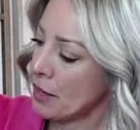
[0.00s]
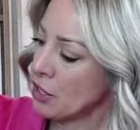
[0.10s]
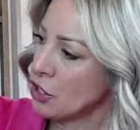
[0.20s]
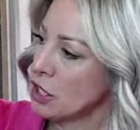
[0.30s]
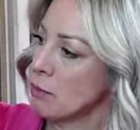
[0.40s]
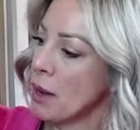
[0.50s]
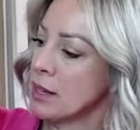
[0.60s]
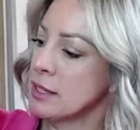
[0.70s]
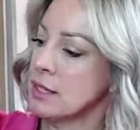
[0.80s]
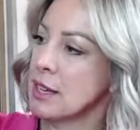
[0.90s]
It just
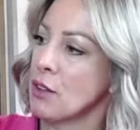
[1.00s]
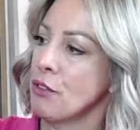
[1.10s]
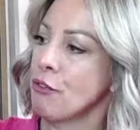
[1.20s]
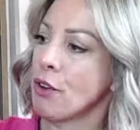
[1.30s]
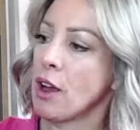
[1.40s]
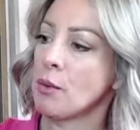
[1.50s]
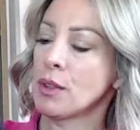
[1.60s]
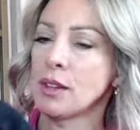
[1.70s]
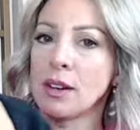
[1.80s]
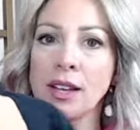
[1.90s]
buttons down the front
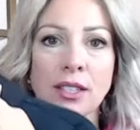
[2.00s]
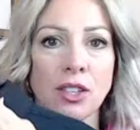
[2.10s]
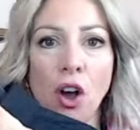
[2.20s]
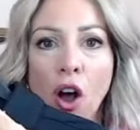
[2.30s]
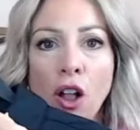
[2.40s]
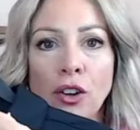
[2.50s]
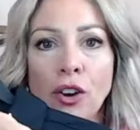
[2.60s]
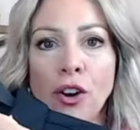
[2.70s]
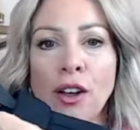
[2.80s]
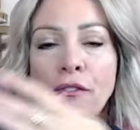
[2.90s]
with a nice
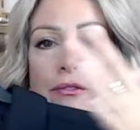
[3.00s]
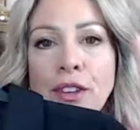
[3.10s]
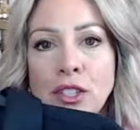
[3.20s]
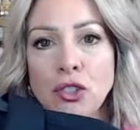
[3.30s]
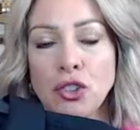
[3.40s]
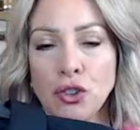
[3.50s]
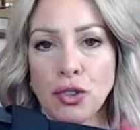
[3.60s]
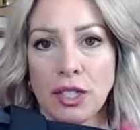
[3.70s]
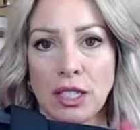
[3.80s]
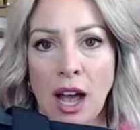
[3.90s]
collar. It fits true
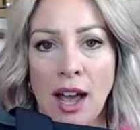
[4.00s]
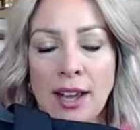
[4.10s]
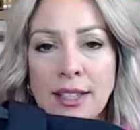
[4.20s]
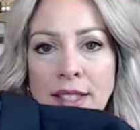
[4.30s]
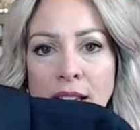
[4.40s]
to size.